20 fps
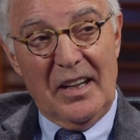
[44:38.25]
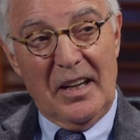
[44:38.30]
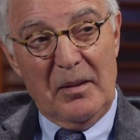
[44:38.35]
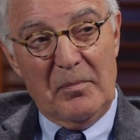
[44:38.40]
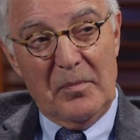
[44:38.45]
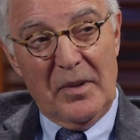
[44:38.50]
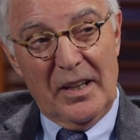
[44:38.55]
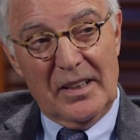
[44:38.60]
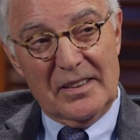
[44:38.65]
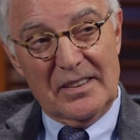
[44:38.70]
I
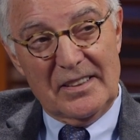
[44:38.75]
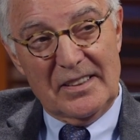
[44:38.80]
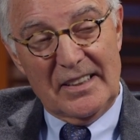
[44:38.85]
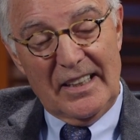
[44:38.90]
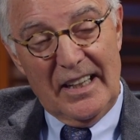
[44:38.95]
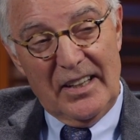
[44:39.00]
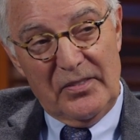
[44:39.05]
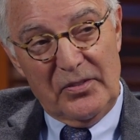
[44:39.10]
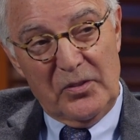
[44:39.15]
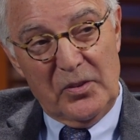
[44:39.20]
modeled it
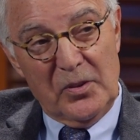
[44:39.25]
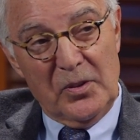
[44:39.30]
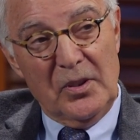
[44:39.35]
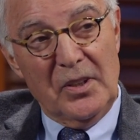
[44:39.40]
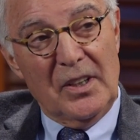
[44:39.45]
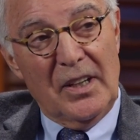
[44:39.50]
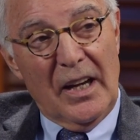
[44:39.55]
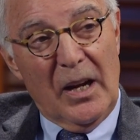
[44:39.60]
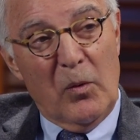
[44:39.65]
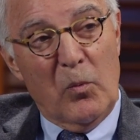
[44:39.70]
after,
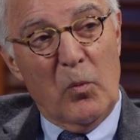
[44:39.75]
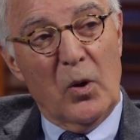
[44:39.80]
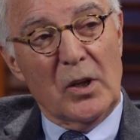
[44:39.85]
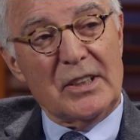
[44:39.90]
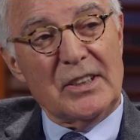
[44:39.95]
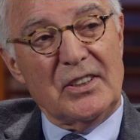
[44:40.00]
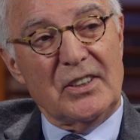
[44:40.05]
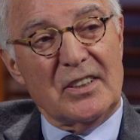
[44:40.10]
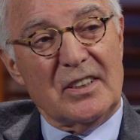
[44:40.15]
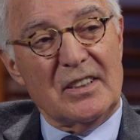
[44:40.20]
I
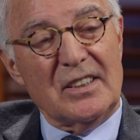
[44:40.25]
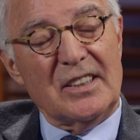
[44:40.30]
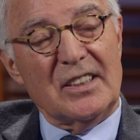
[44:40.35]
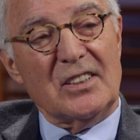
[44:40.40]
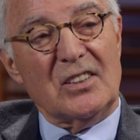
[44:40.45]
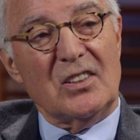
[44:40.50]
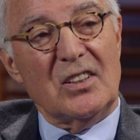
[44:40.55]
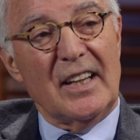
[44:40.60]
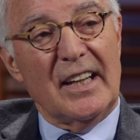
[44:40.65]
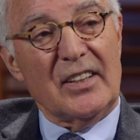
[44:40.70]
wanted the
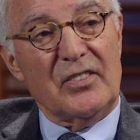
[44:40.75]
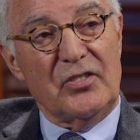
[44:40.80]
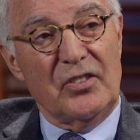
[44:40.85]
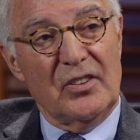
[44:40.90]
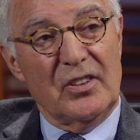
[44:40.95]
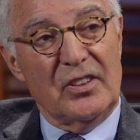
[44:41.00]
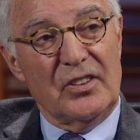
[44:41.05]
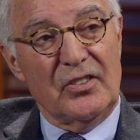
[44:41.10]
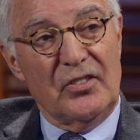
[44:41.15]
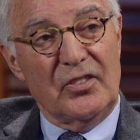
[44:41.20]
clinical
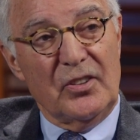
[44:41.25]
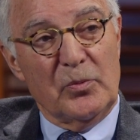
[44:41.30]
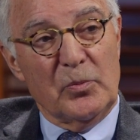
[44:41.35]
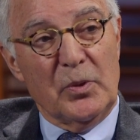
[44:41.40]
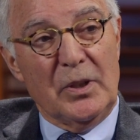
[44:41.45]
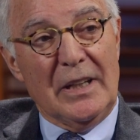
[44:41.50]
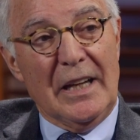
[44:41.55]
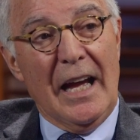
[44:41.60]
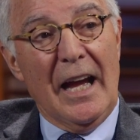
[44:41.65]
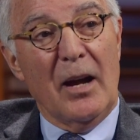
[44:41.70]
excellence and
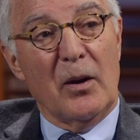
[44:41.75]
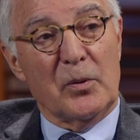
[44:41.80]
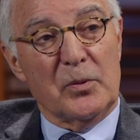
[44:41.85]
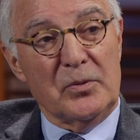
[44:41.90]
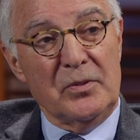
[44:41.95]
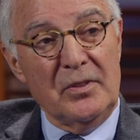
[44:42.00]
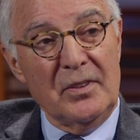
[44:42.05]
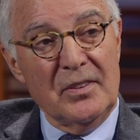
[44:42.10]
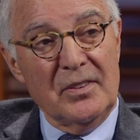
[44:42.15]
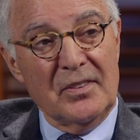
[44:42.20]

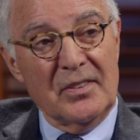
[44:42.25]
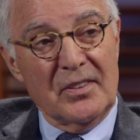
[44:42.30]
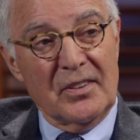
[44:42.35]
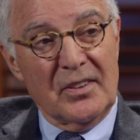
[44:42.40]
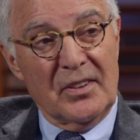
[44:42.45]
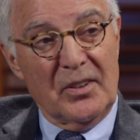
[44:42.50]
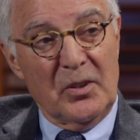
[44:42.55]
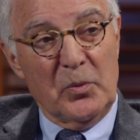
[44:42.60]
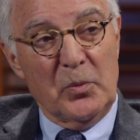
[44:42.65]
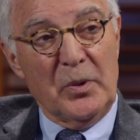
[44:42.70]
renown
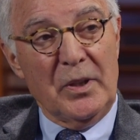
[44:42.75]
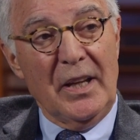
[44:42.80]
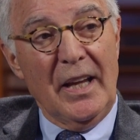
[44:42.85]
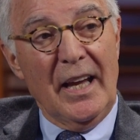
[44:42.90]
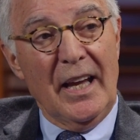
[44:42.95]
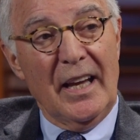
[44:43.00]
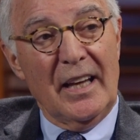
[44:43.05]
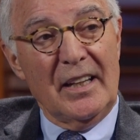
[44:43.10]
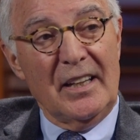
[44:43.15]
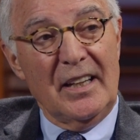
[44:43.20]
that we
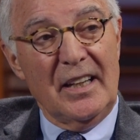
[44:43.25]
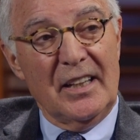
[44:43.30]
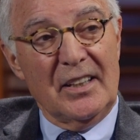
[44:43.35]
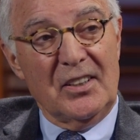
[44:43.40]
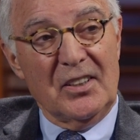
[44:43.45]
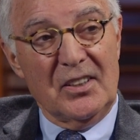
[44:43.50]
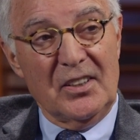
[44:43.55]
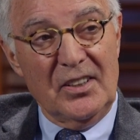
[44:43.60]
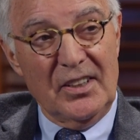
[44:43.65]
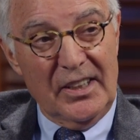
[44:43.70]
had at
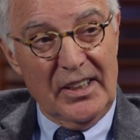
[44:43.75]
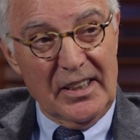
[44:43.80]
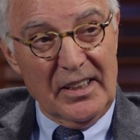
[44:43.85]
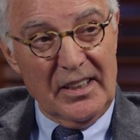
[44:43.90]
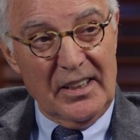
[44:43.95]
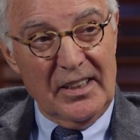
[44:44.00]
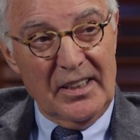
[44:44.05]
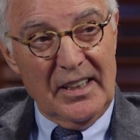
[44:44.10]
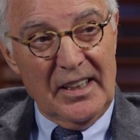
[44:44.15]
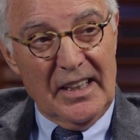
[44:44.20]
the
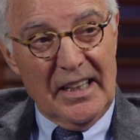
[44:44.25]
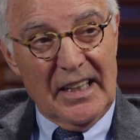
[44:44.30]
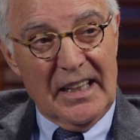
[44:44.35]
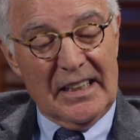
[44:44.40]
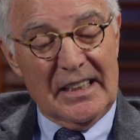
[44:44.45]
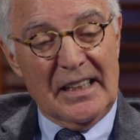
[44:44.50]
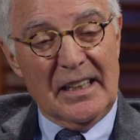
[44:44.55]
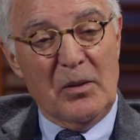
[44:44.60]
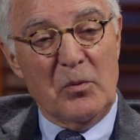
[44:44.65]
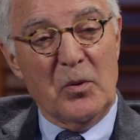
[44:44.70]
clinic, mm -hmm.
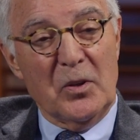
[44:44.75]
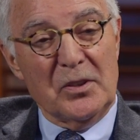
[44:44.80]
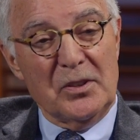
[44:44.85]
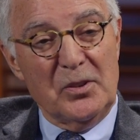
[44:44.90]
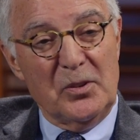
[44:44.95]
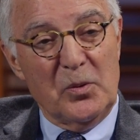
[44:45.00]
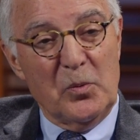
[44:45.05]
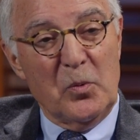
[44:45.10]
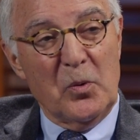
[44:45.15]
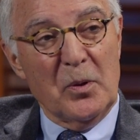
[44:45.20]
and I
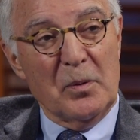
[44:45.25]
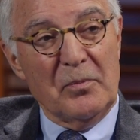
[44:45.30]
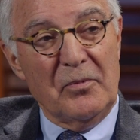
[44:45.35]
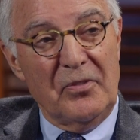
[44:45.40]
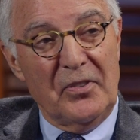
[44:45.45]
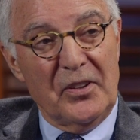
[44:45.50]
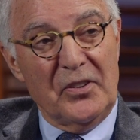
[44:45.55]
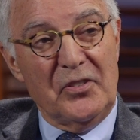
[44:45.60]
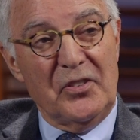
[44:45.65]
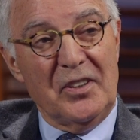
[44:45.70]
wanted the warm,
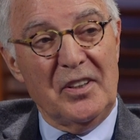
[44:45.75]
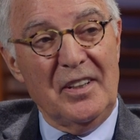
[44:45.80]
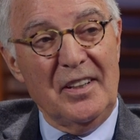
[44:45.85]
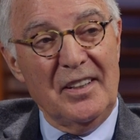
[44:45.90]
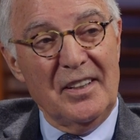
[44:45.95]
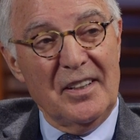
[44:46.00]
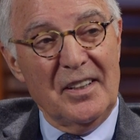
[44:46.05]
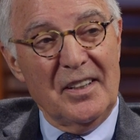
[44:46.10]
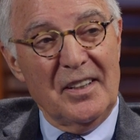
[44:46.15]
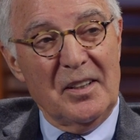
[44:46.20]
fuzzy
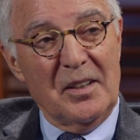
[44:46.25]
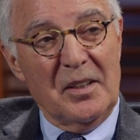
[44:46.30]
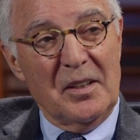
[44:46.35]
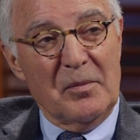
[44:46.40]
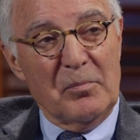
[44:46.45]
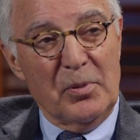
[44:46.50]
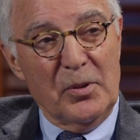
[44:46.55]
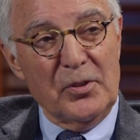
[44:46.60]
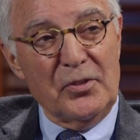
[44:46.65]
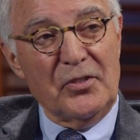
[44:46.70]

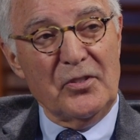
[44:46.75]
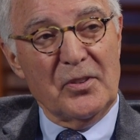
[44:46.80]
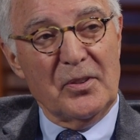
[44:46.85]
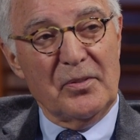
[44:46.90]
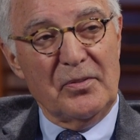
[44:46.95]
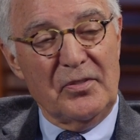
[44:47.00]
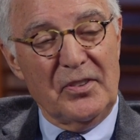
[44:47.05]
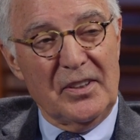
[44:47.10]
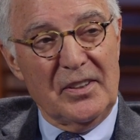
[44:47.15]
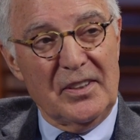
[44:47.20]

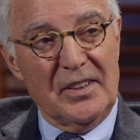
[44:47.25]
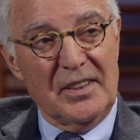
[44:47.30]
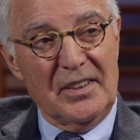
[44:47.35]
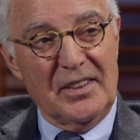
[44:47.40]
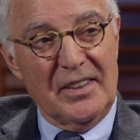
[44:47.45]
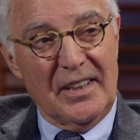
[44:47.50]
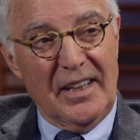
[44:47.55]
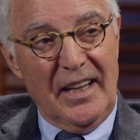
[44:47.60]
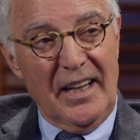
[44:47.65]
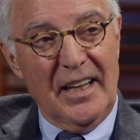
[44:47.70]
personal feeling
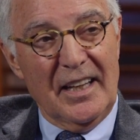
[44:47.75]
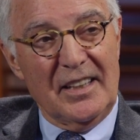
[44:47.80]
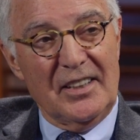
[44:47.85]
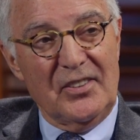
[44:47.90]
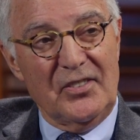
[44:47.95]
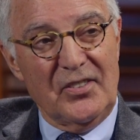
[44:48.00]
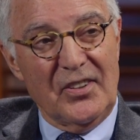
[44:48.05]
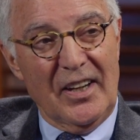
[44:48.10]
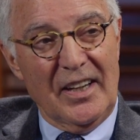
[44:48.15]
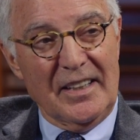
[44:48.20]
that I had
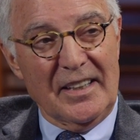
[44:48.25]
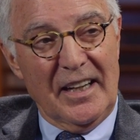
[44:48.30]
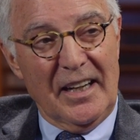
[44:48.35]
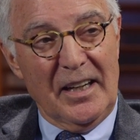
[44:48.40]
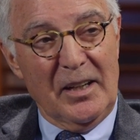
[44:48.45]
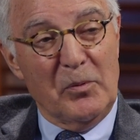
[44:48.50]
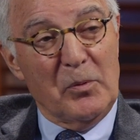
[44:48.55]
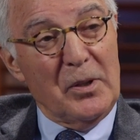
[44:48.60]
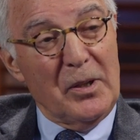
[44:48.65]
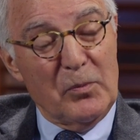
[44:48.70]
at Sinai.
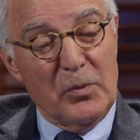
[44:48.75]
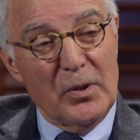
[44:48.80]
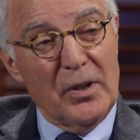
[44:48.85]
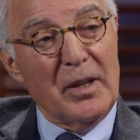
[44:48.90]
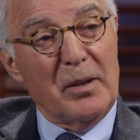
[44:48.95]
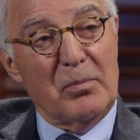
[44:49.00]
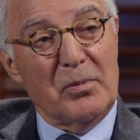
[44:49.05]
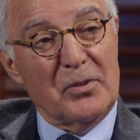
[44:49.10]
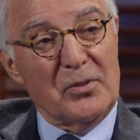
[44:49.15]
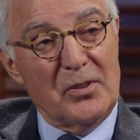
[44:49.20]
And we were
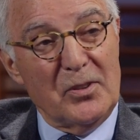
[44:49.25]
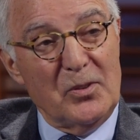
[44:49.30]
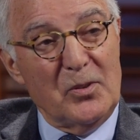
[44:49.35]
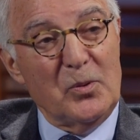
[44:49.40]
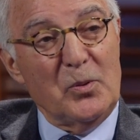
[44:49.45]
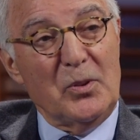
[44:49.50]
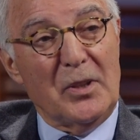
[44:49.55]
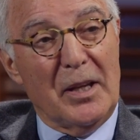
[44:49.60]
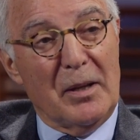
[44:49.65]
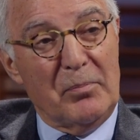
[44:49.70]
able to
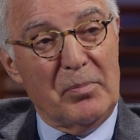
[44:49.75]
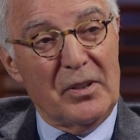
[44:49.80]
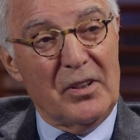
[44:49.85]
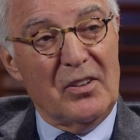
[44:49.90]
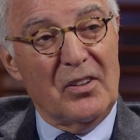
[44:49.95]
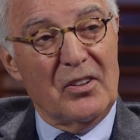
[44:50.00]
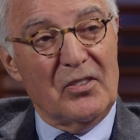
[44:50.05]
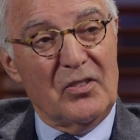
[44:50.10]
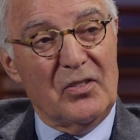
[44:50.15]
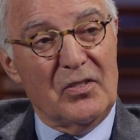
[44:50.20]
do that
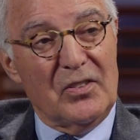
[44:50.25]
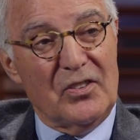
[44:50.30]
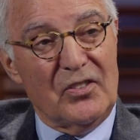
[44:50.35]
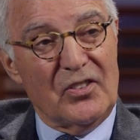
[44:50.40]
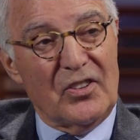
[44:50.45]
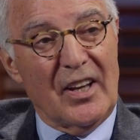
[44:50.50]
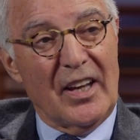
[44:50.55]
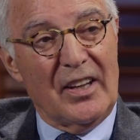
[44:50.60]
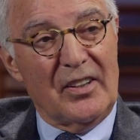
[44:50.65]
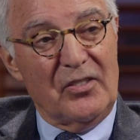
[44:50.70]
because of its
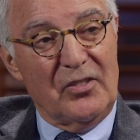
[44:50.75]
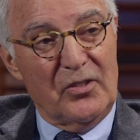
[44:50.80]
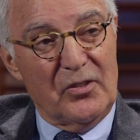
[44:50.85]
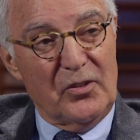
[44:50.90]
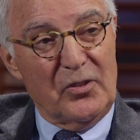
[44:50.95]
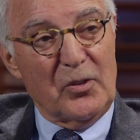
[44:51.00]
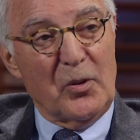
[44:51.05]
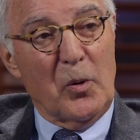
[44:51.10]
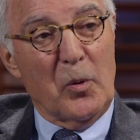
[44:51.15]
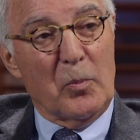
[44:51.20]
size and
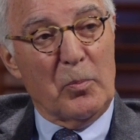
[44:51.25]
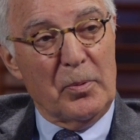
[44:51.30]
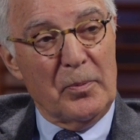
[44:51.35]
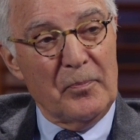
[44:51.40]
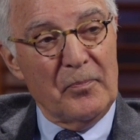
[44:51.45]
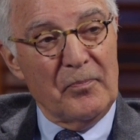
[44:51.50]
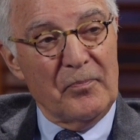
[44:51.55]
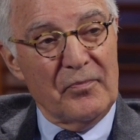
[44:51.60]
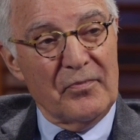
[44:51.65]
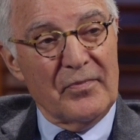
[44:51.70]
scope.
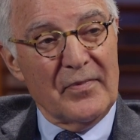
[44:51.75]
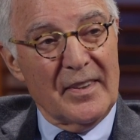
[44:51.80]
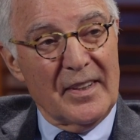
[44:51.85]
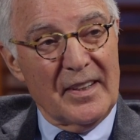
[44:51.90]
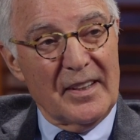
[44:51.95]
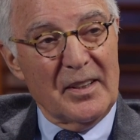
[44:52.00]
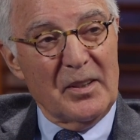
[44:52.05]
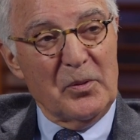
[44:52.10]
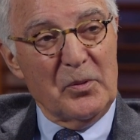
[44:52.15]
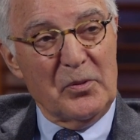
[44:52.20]
Yeah.
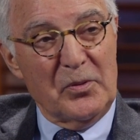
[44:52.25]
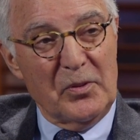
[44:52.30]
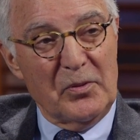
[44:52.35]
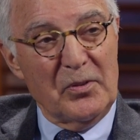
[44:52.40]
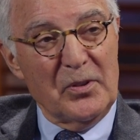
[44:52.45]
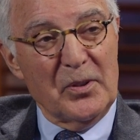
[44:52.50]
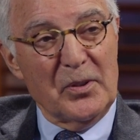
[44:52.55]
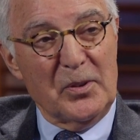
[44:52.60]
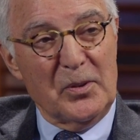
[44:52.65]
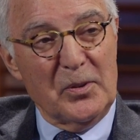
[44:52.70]
It was yeah. a
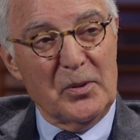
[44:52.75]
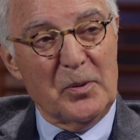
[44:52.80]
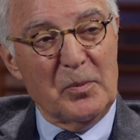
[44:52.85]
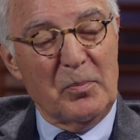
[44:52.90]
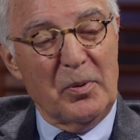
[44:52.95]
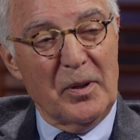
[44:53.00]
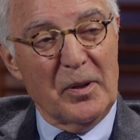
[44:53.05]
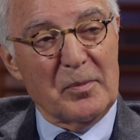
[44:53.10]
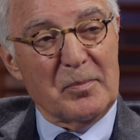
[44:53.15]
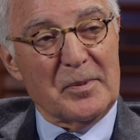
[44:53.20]
very good
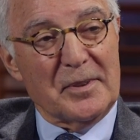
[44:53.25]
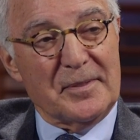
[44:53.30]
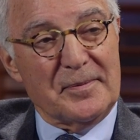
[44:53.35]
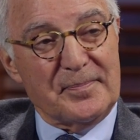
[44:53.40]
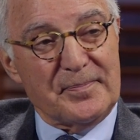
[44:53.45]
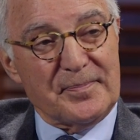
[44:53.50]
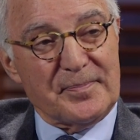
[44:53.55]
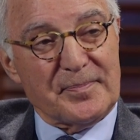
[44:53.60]
department.